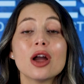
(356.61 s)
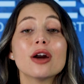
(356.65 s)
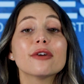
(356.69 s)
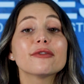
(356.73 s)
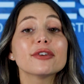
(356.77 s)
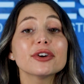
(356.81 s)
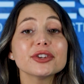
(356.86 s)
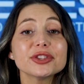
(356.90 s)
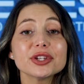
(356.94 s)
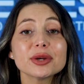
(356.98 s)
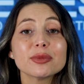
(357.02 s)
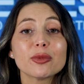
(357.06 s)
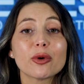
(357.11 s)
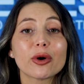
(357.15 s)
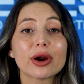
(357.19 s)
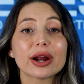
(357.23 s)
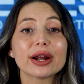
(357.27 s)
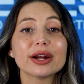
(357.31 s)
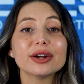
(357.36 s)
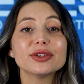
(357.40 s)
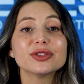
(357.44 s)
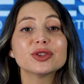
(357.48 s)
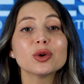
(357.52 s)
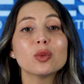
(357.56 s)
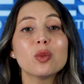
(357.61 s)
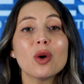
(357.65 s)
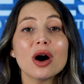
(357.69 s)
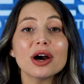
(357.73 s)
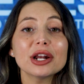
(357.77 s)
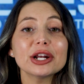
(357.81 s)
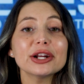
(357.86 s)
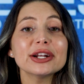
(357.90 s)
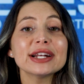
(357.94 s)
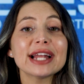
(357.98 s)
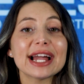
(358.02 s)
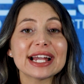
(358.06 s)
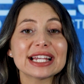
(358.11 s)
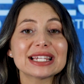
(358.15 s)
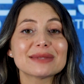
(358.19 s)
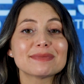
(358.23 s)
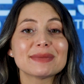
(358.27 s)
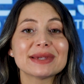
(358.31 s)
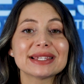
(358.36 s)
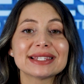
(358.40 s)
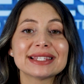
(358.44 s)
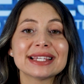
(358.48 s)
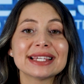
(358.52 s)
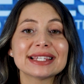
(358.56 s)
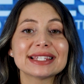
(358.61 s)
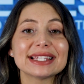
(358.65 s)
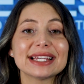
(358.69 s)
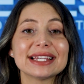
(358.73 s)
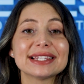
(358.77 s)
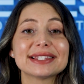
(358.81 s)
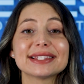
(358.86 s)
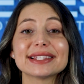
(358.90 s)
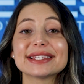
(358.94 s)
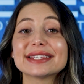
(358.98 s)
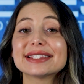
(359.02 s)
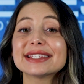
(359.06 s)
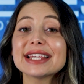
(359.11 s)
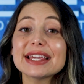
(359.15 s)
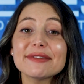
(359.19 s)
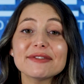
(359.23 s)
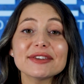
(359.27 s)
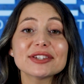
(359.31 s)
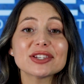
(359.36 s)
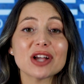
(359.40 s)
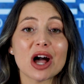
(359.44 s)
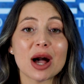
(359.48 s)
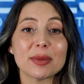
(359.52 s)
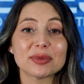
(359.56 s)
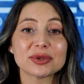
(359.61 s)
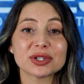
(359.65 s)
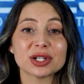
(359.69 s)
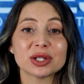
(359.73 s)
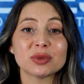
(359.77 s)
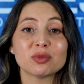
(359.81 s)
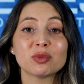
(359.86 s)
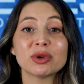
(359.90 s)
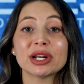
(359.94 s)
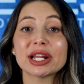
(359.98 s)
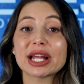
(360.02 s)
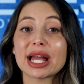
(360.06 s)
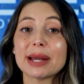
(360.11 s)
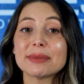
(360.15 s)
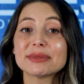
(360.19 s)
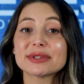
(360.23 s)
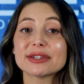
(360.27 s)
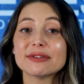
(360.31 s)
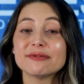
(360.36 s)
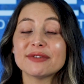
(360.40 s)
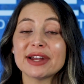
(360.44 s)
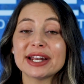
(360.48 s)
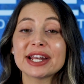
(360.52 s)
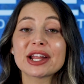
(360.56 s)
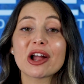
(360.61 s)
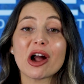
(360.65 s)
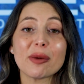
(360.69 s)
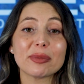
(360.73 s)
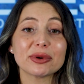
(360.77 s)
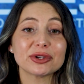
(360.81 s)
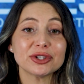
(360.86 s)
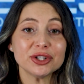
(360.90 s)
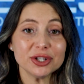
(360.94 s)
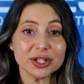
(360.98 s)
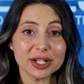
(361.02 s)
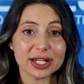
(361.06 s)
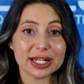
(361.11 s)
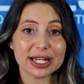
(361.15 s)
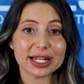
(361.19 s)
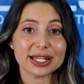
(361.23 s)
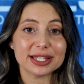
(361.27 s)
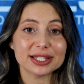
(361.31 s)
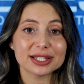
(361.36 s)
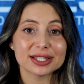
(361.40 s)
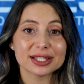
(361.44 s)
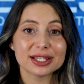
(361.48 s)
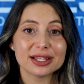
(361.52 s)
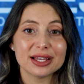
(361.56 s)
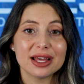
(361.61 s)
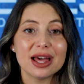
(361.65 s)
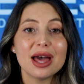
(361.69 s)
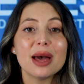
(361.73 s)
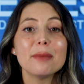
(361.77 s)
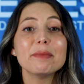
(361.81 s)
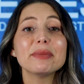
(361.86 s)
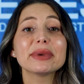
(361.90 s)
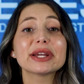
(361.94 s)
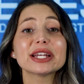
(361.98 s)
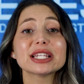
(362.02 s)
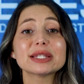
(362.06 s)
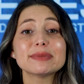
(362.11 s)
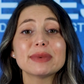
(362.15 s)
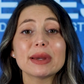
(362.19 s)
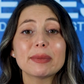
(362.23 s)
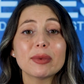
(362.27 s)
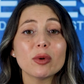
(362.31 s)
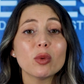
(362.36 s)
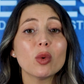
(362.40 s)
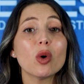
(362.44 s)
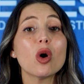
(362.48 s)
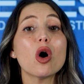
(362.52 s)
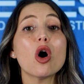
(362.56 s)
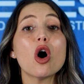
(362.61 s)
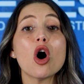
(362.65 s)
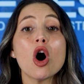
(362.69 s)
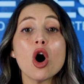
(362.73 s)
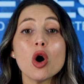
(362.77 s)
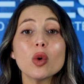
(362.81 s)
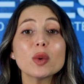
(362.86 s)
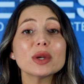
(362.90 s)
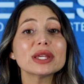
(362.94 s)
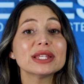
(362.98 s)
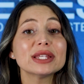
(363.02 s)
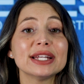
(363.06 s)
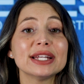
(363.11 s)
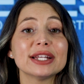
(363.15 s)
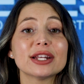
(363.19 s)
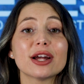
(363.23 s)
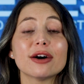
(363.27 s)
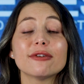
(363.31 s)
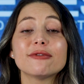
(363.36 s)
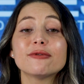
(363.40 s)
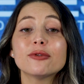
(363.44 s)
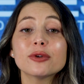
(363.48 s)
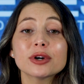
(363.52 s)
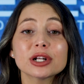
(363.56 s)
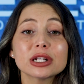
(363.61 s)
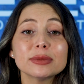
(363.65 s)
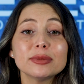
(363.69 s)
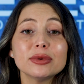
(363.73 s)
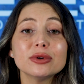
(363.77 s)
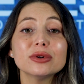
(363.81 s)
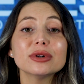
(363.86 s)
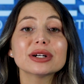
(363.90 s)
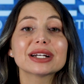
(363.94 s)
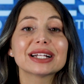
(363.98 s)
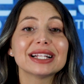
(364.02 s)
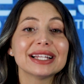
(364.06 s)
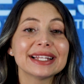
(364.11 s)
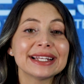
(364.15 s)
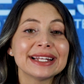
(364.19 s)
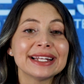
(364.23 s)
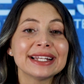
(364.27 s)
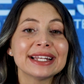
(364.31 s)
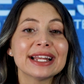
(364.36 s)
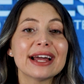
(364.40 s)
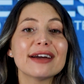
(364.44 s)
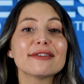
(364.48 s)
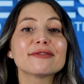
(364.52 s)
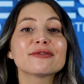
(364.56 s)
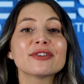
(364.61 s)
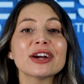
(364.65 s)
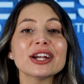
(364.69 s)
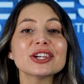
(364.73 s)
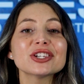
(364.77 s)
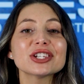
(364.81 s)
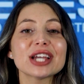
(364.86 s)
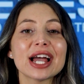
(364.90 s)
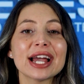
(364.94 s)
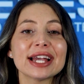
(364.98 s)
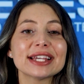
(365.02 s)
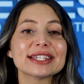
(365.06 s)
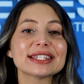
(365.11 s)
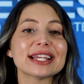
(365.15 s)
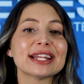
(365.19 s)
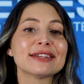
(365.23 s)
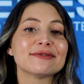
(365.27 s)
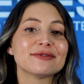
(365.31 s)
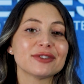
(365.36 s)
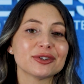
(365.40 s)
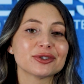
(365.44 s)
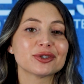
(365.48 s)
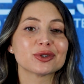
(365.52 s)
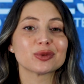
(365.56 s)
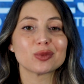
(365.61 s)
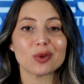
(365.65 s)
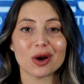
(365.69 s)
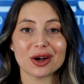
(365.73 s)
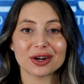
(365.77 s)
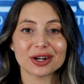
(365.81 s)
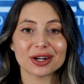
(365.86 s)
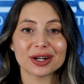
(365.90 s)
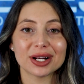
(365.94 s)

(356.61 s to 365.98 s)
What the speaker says: Furthermore, the water and ice business is the safest option when it comes to vending opportunities, because people will always affordable, clean, fresh ice and filtered water,